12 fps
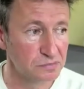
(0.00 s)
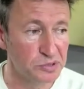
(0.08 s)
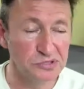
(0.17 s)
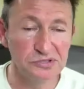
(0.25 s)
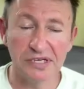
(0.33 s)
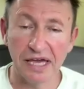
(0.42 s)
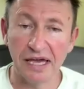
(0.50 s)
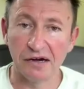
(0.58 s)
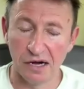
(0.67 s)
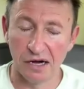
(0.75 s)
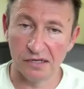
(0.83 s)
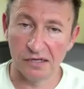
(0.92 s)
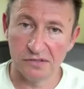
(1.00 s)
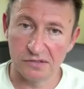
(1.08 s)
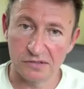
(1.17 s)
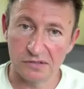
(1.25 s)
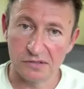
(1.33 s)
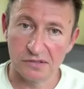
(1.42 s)

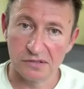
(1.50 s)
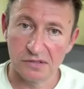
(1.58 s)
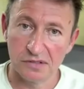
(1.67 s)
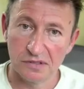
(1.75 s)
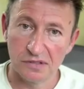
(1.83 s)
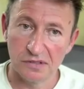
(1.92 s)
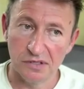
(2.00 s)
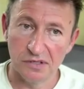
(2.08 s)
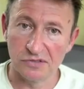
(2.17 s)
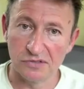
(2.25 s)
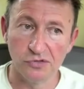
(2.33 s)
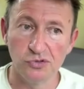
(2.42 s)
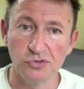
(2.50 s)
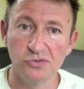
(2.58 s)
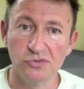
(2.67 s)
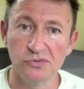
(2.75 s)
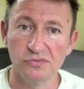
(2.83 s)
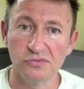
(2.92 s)
AIs is the
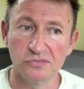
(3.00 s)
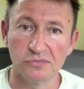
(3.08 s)
new